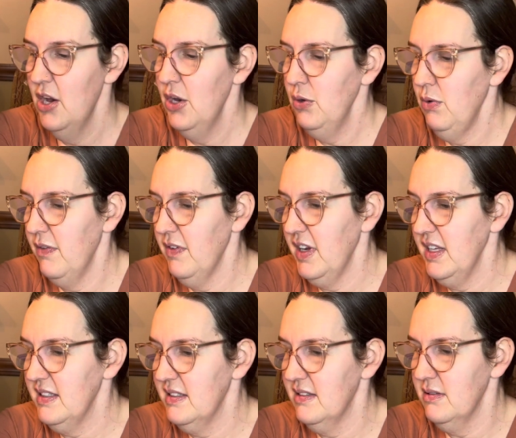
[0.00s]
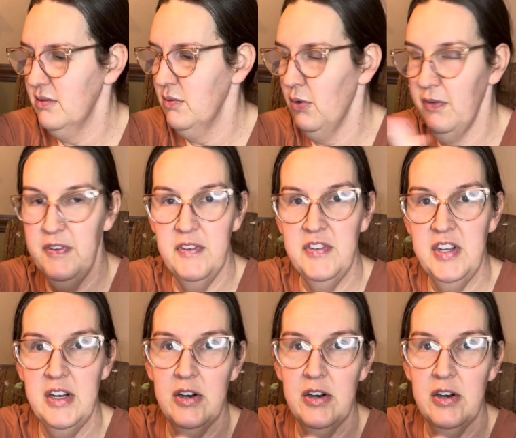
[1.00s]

Whoever gets, or 15,